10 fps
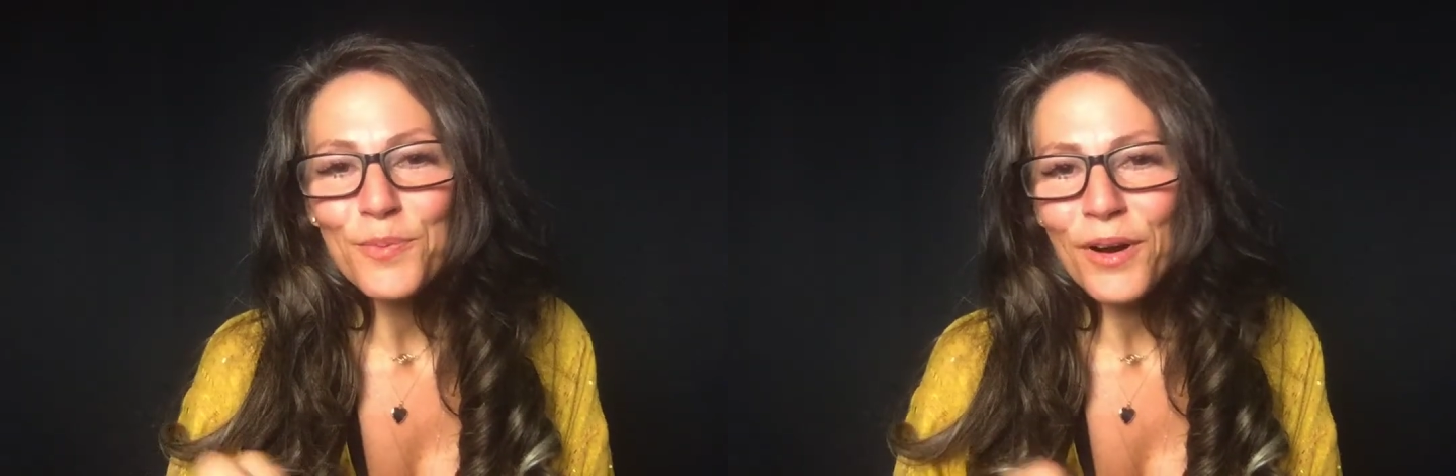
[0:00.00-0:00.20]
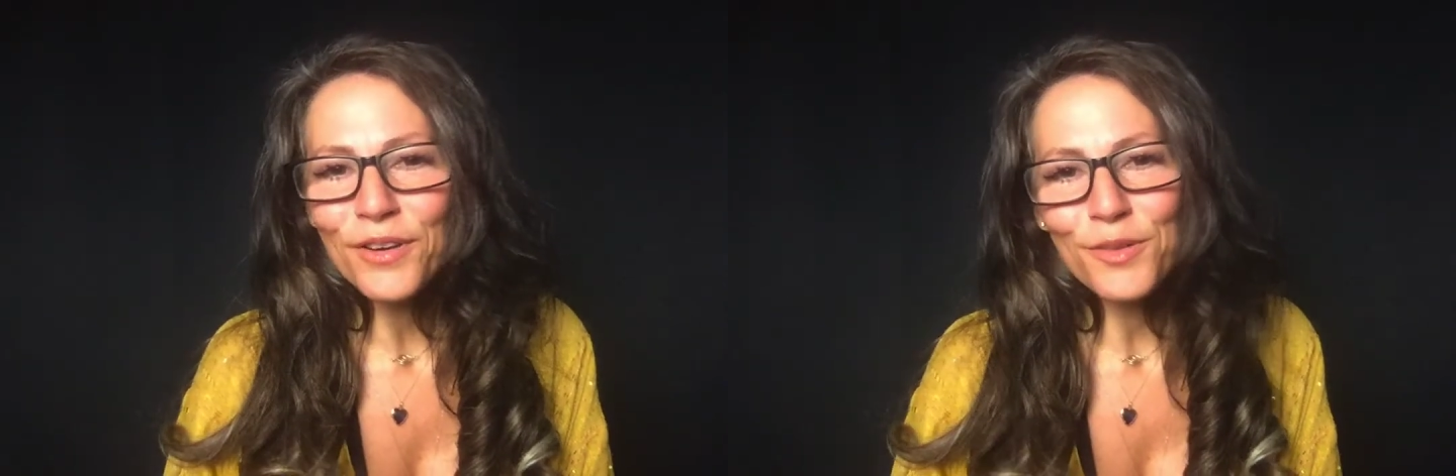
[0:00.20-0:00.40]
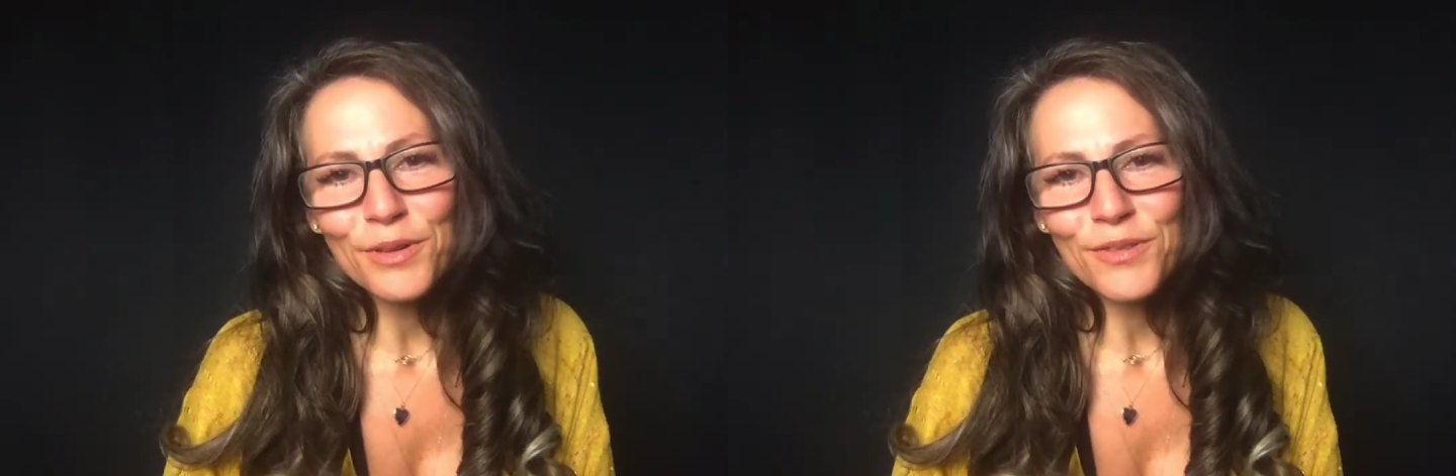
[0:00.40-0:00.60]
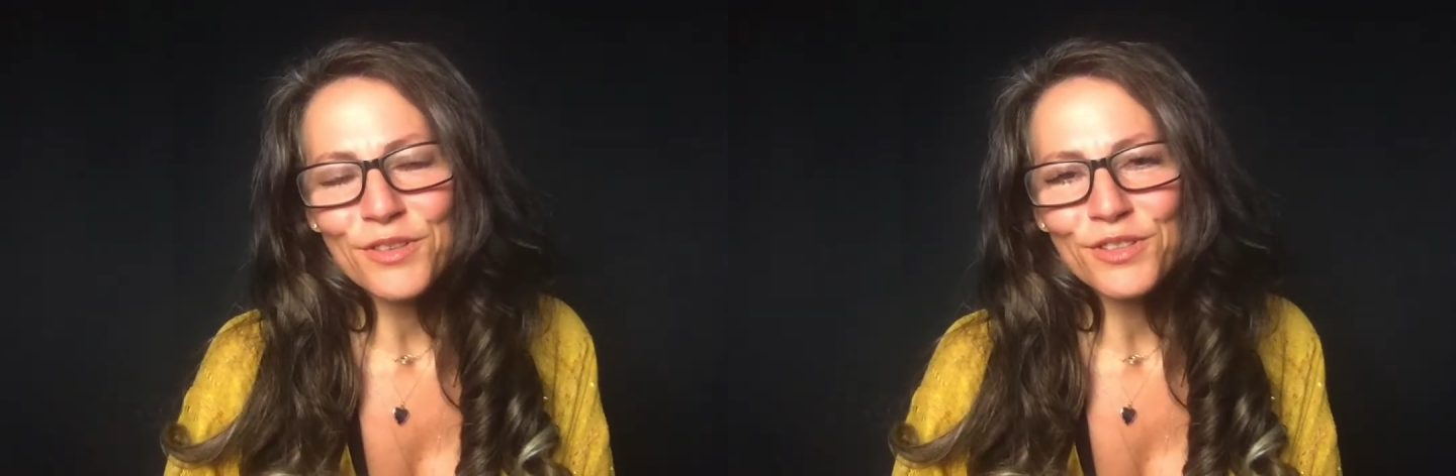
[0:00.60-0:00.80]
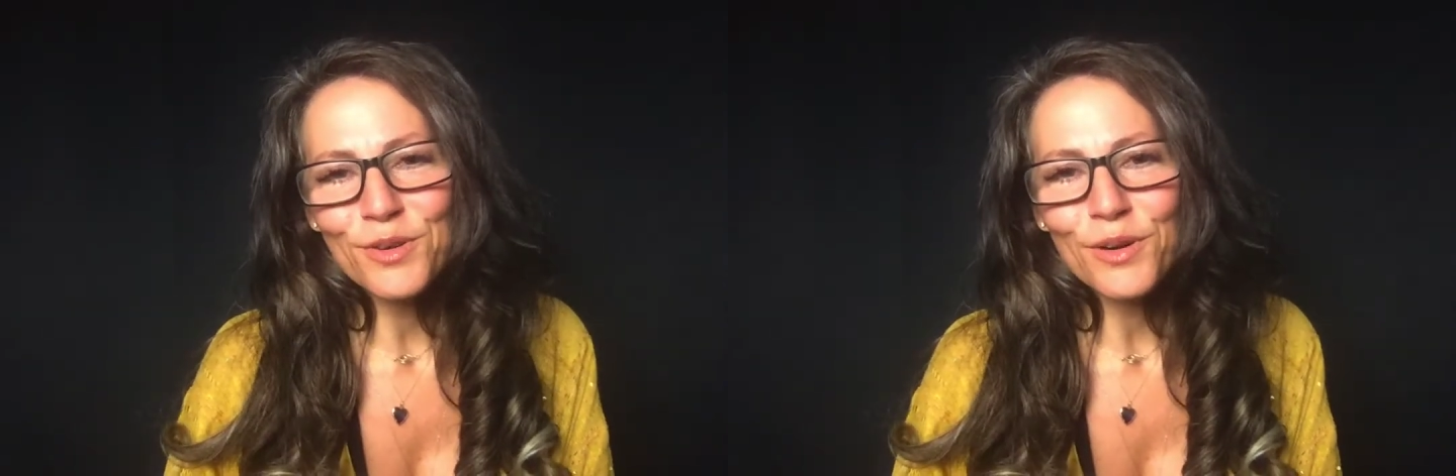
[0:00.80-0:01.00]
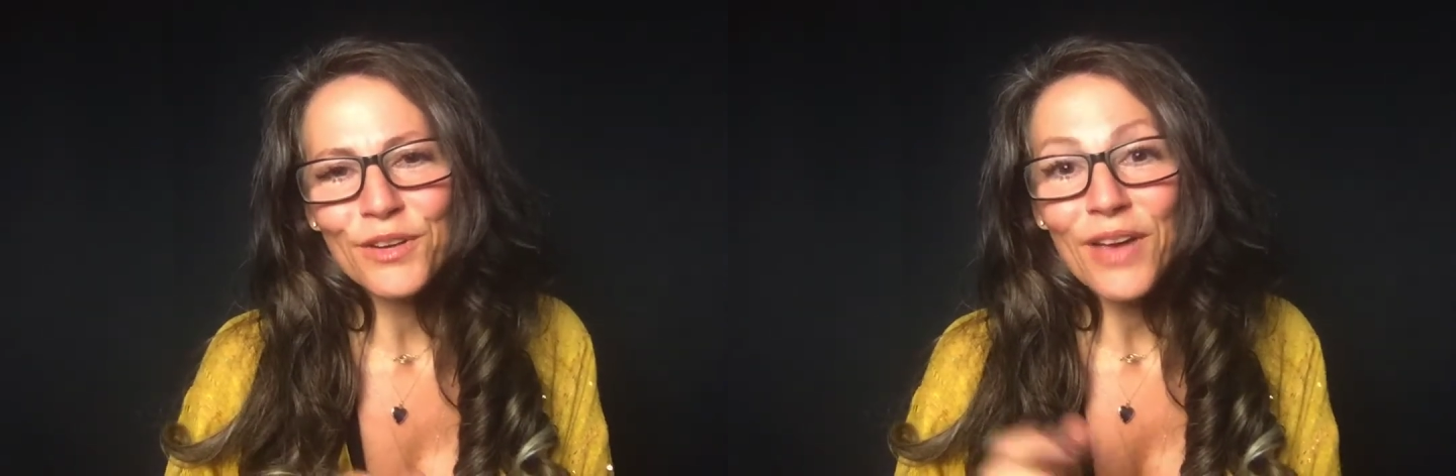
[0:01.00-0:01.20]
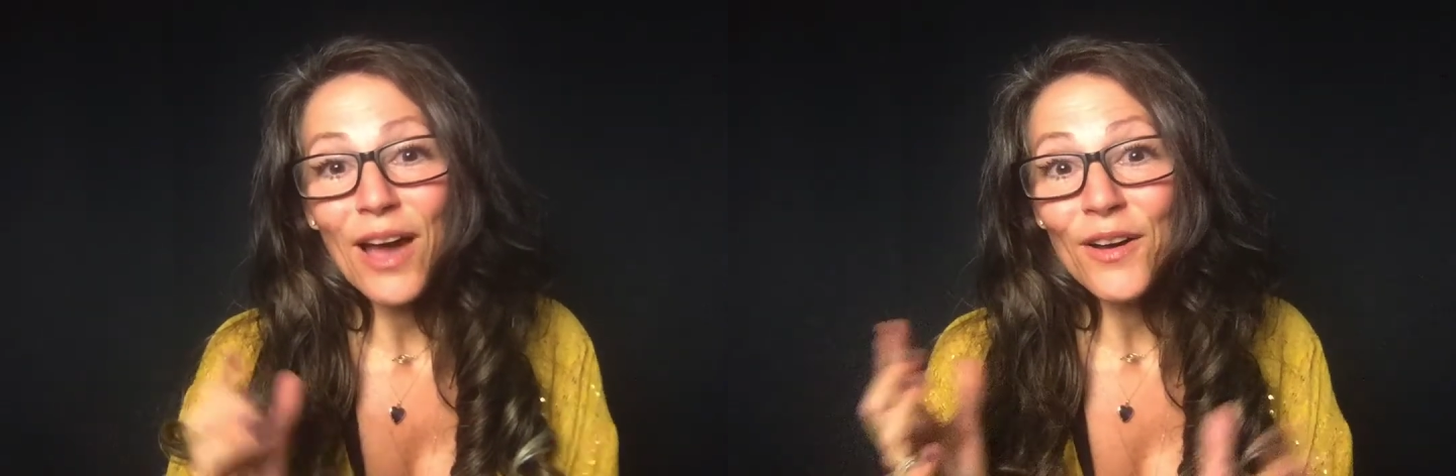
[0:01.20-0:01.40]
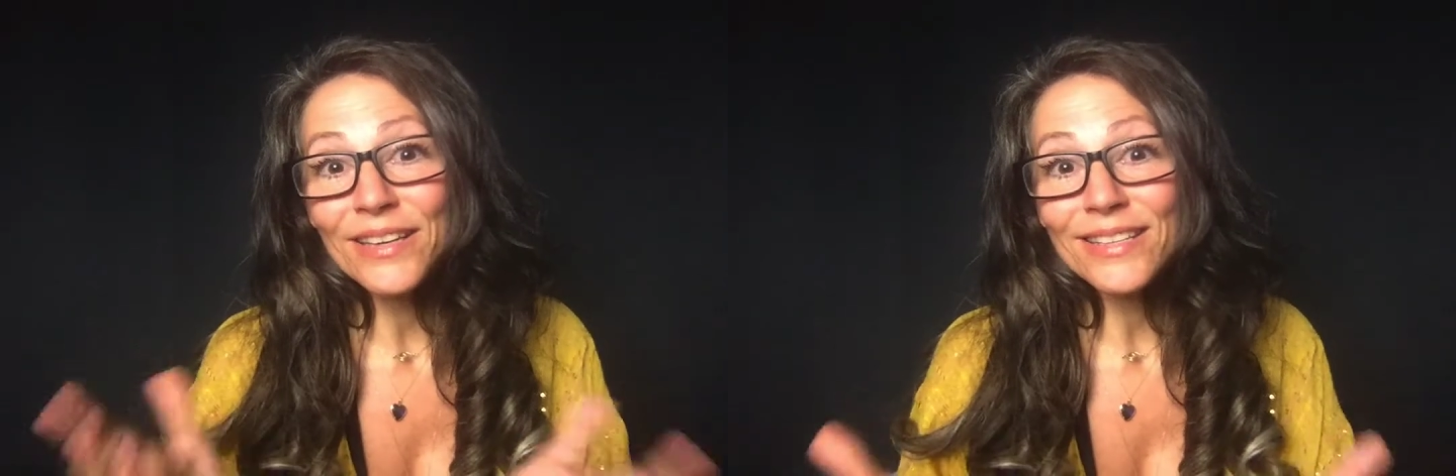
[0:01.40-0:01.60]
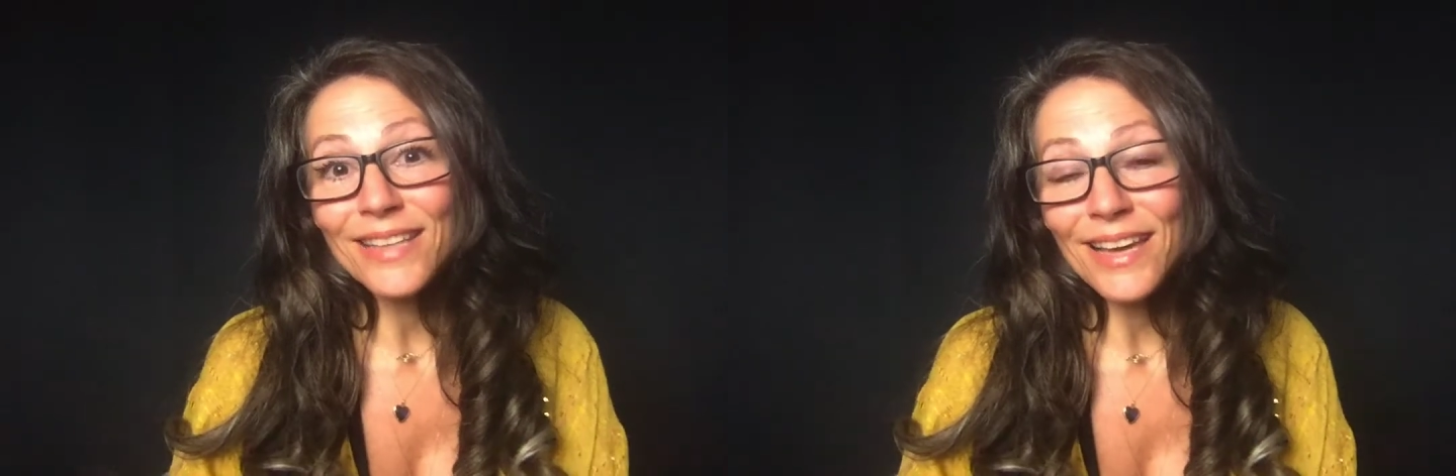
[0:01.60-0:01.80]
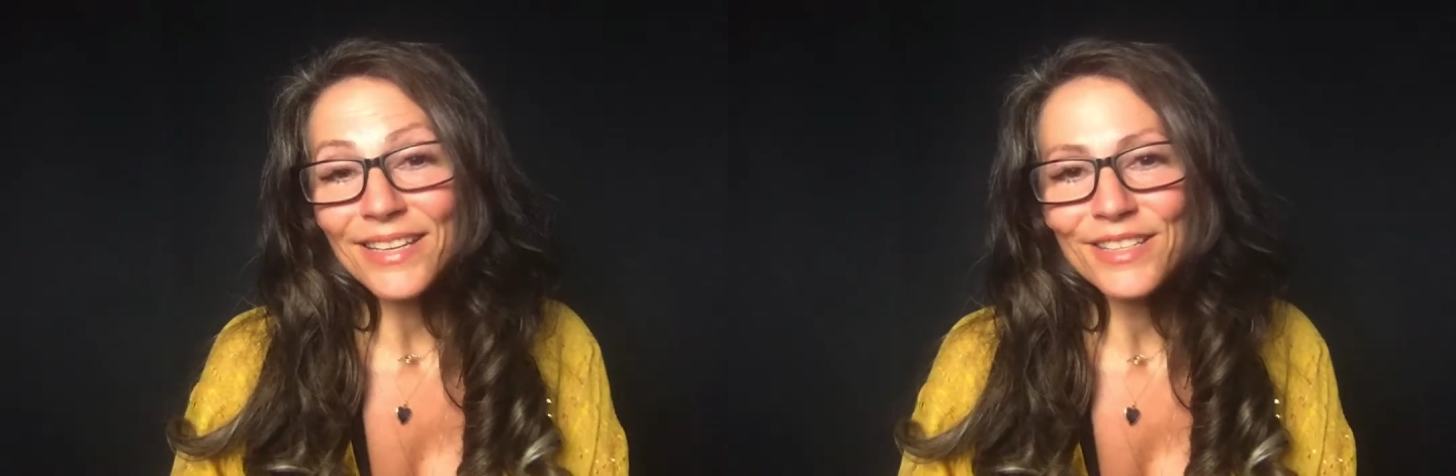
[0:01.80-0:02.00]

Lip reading: part 3 of the story of how I decided